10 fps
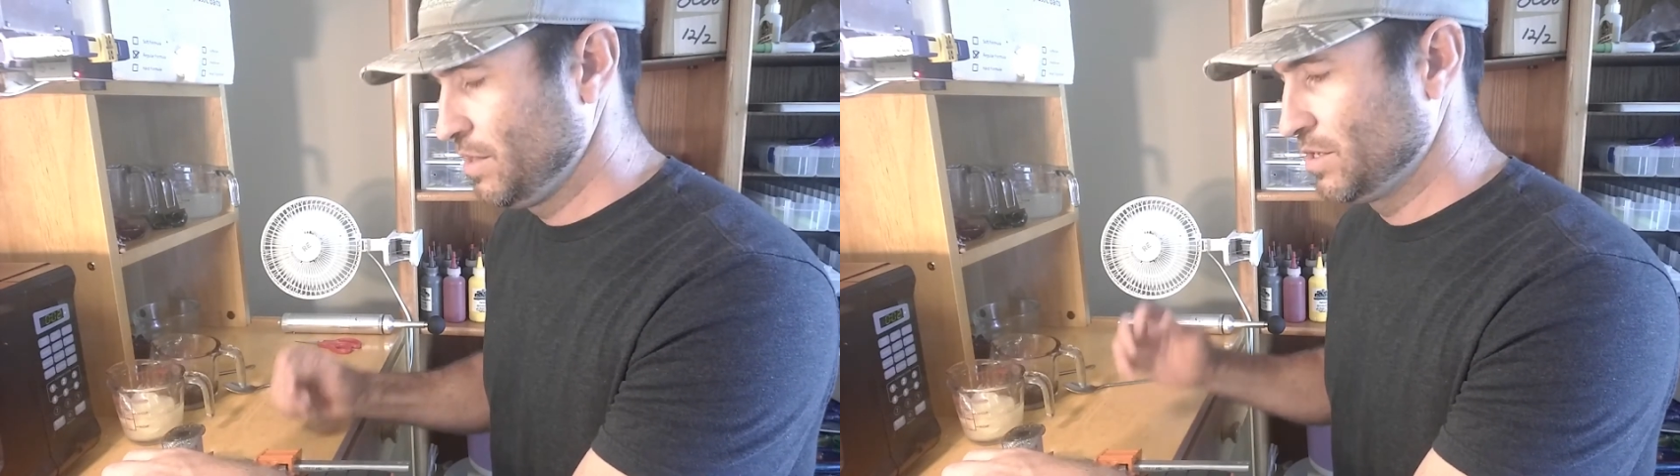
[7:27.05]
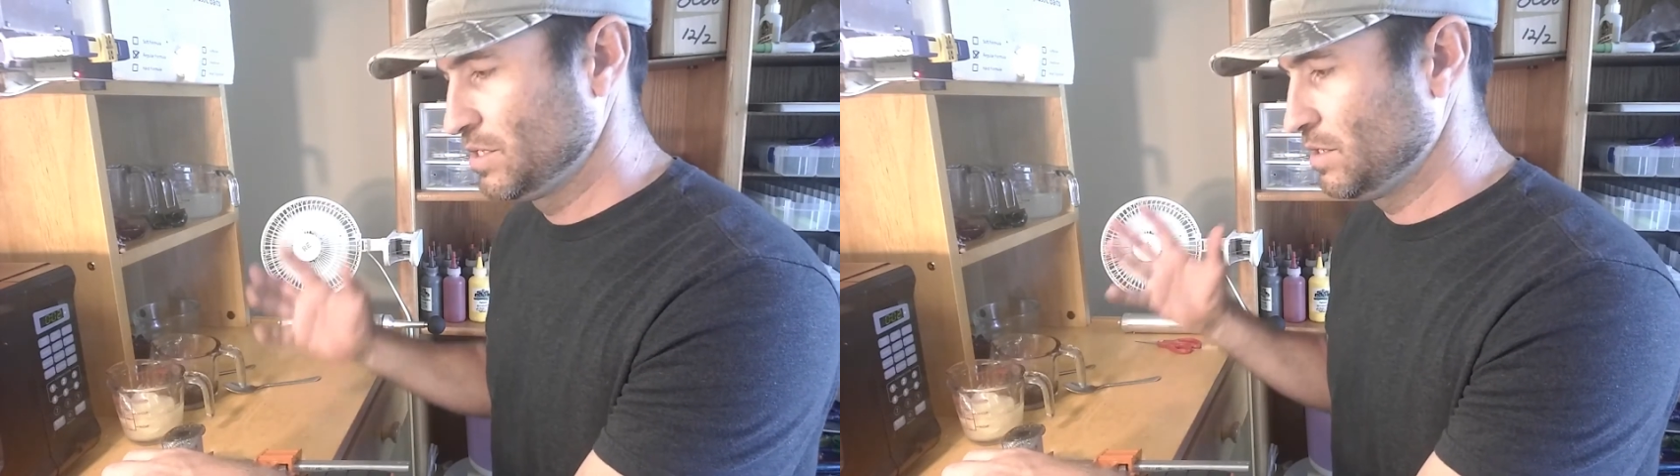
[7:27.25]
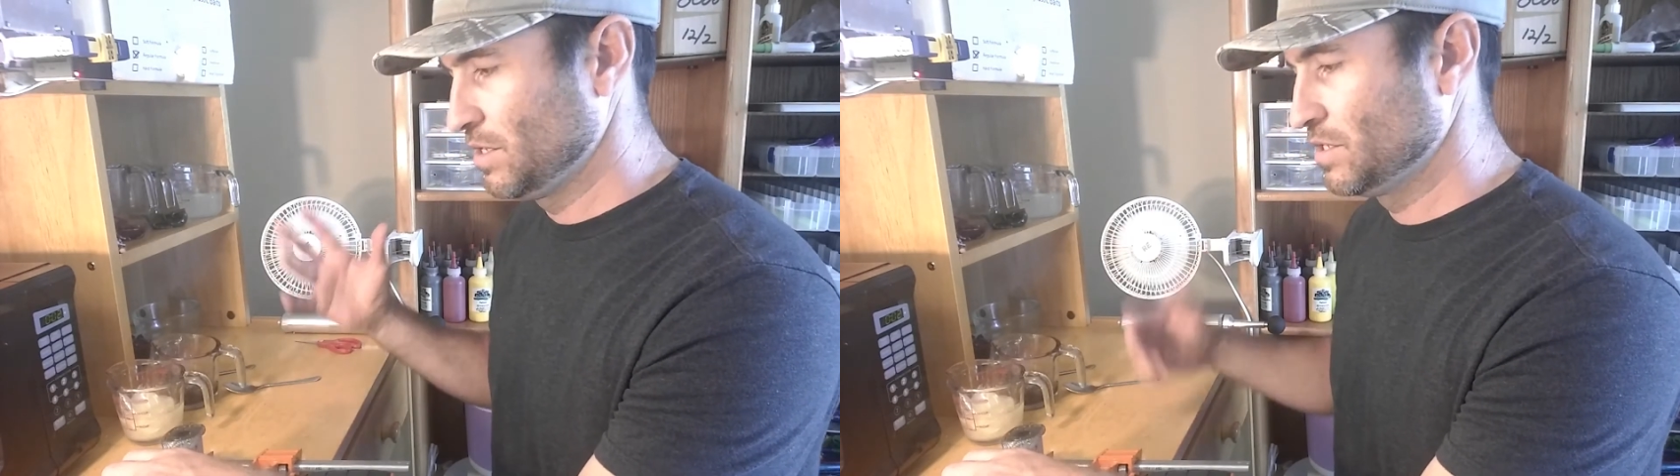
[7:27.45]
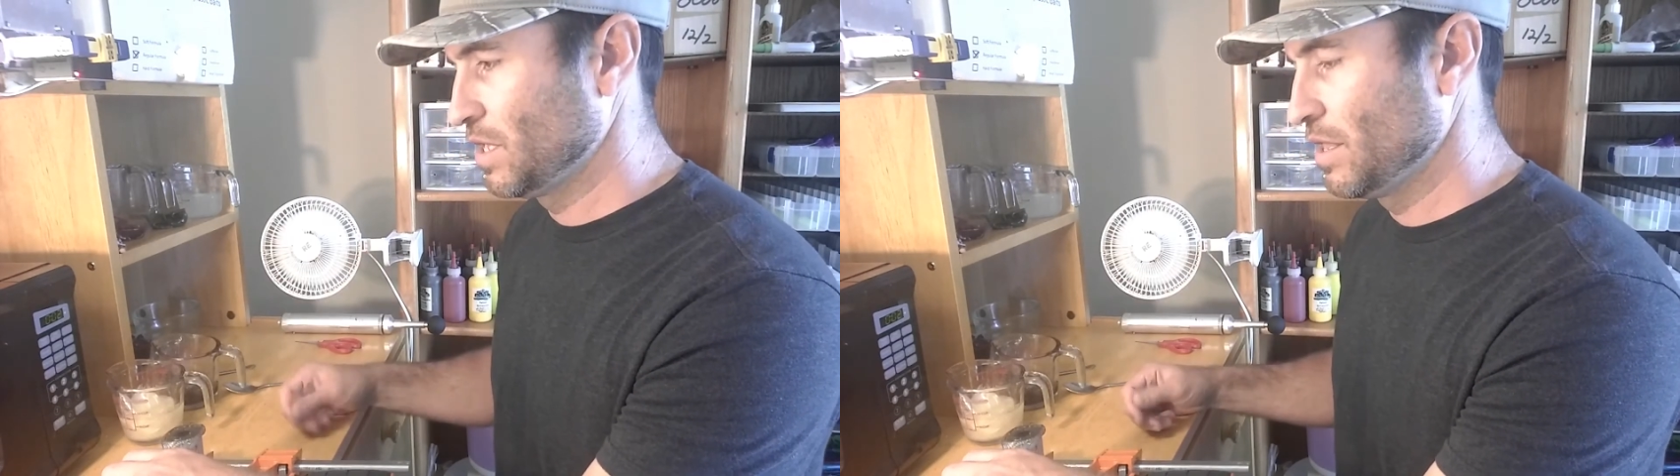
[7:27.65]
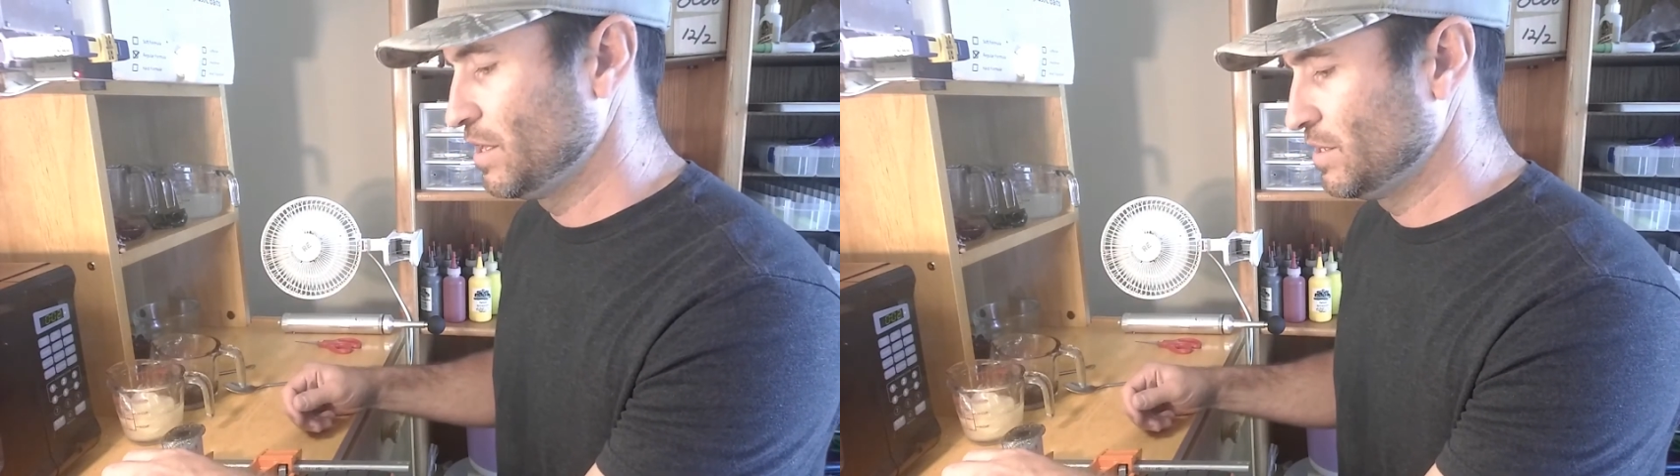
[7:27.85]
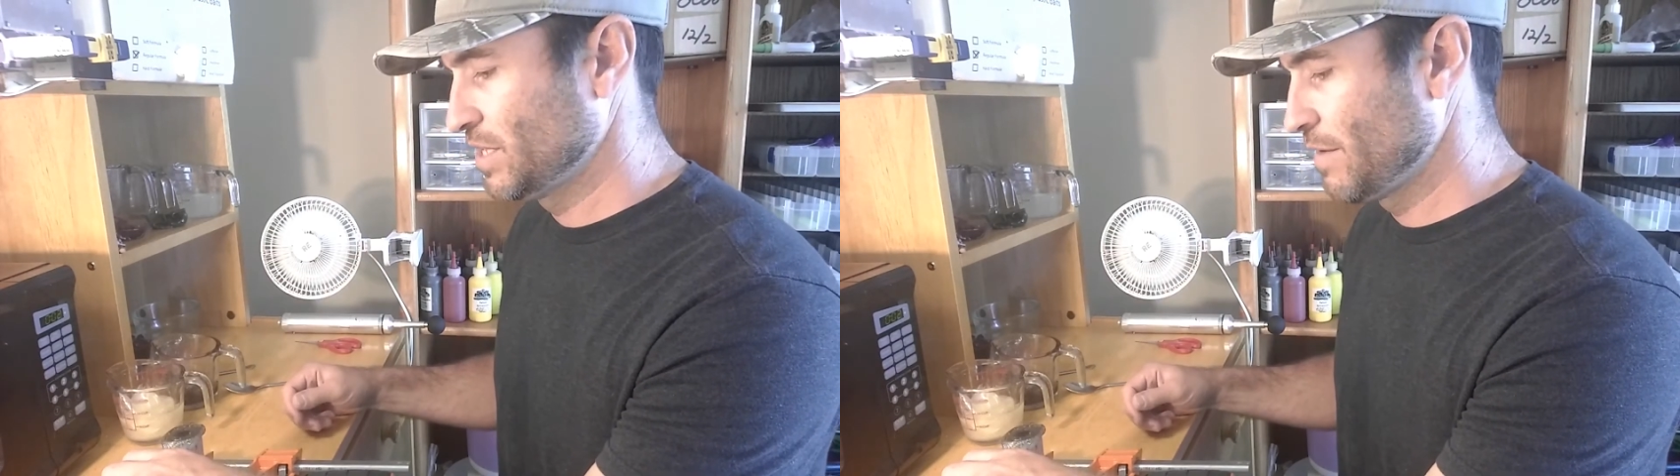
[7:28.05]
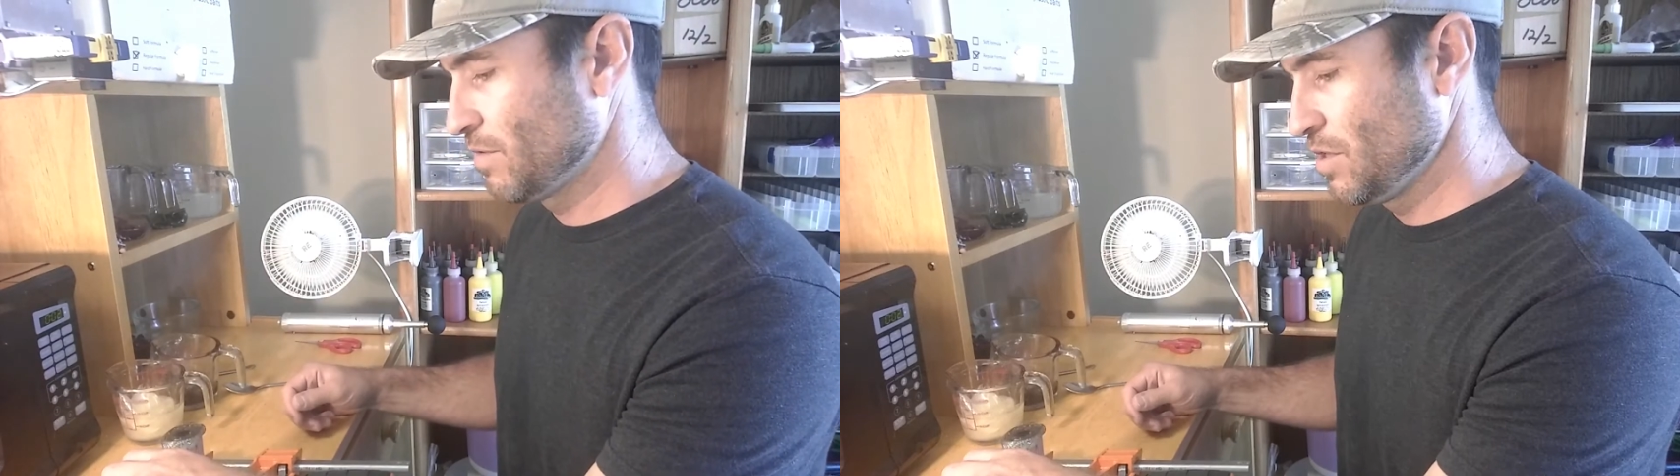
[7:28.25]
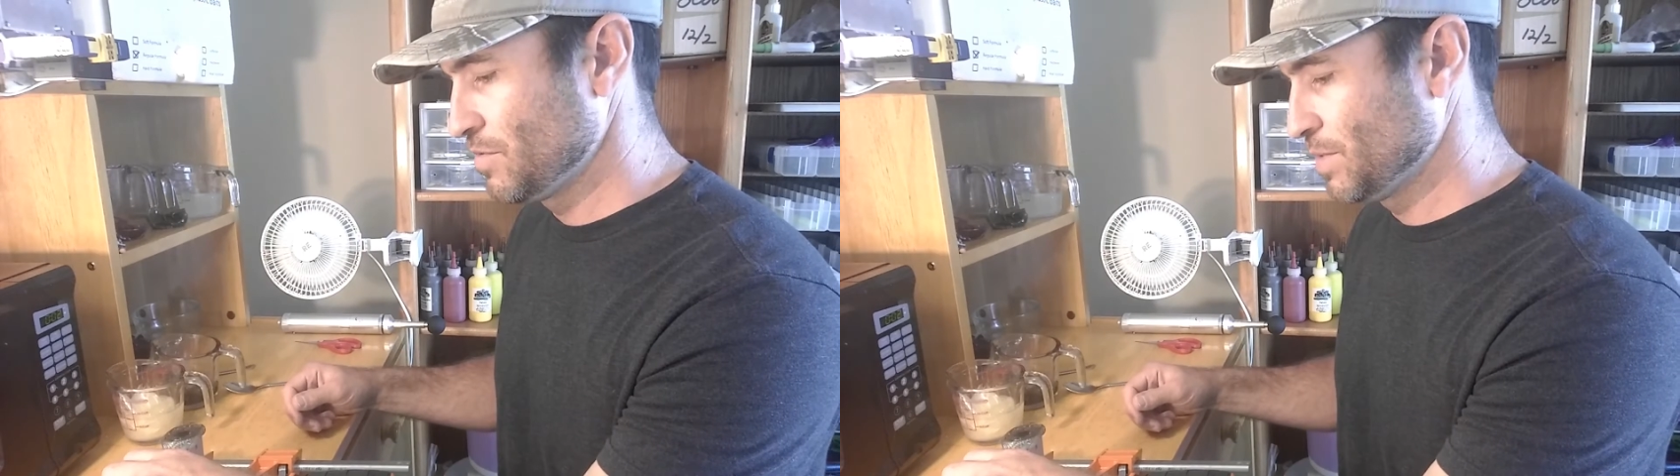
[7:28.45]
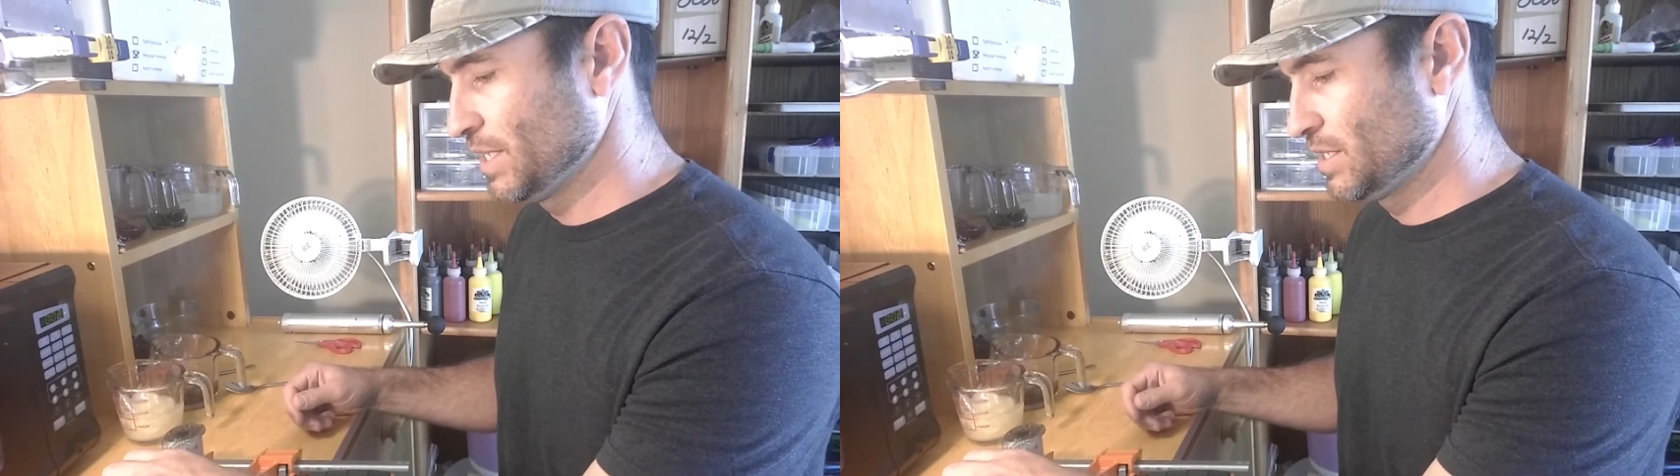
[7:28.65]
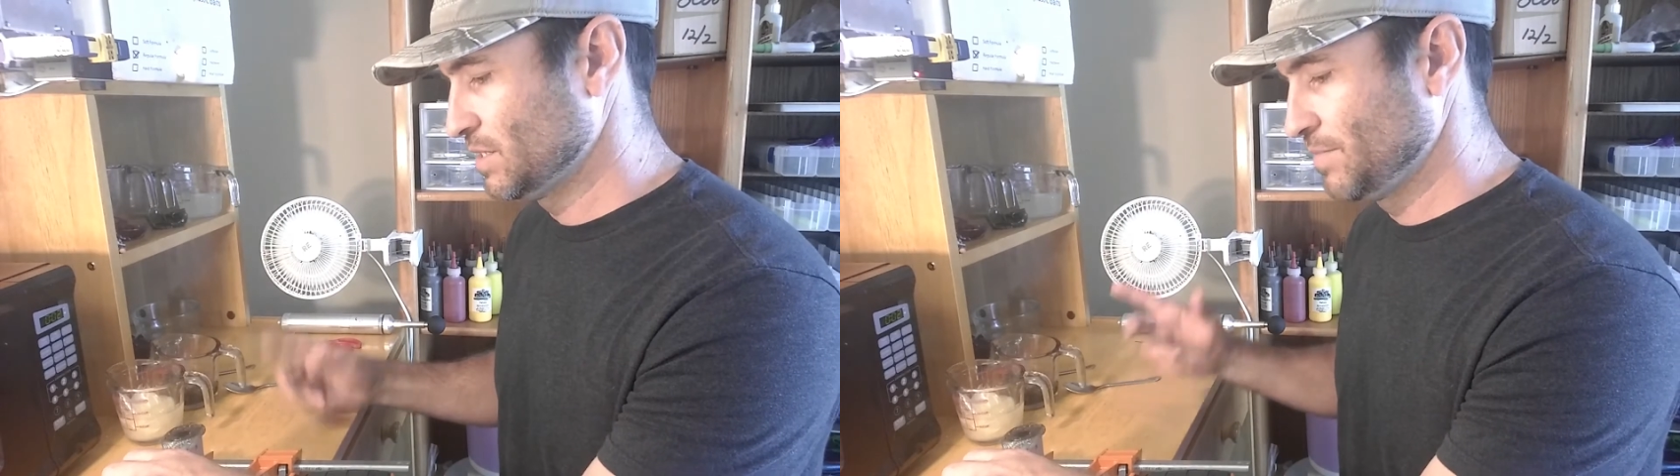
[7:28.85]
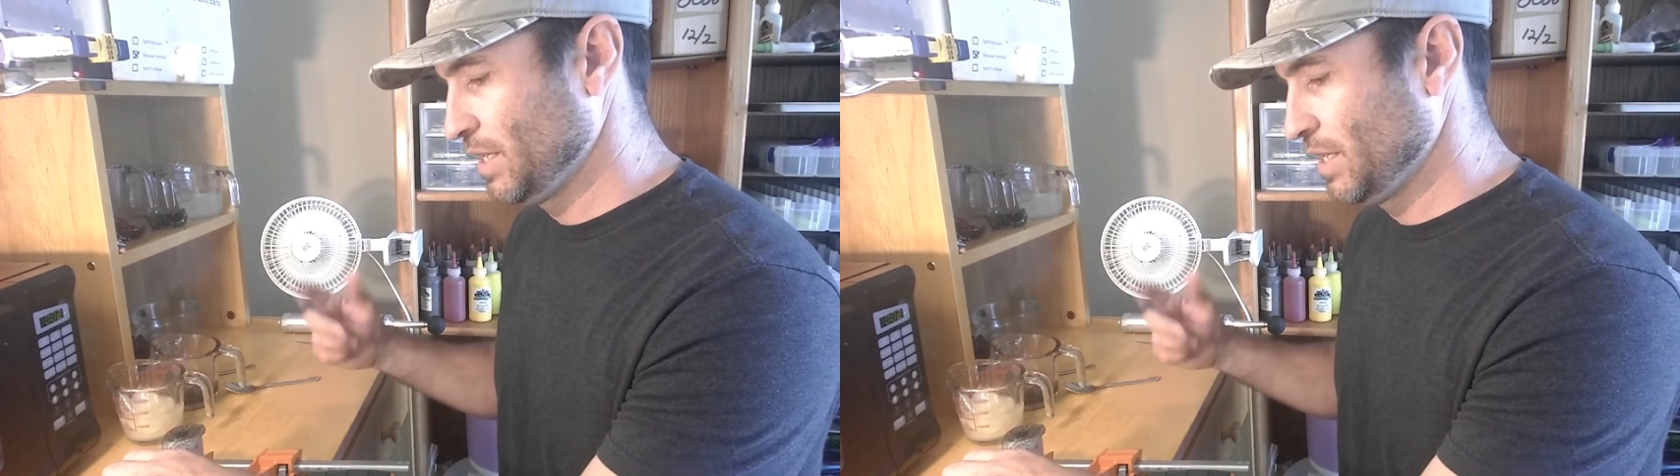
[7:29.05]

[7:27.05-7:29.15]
There's several other places,